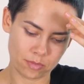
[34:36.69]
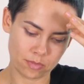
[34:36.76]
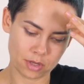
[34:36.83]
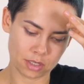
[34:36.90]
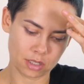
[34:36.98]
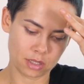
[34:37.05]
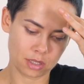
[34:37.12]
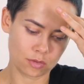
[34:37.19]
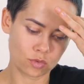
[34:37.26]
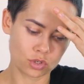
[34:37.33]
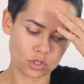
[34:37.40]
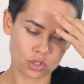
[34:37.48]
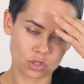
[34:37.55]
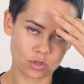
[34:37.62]
to
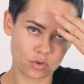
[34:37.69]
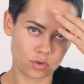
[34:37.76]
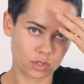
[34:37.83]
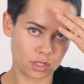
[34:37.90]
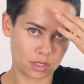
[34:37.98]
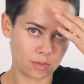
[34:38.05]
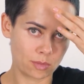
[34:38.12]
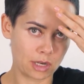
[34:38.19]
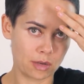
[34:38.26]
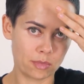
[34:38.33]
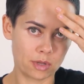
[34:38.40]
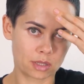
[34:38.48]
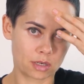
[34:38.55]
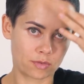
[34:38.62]
6
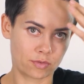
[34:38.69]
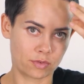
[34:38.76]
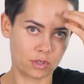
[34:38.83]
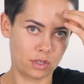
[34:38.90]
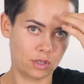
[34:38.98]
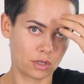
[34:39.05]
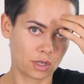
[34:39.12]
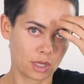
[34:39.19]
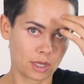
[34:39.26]
millimeters.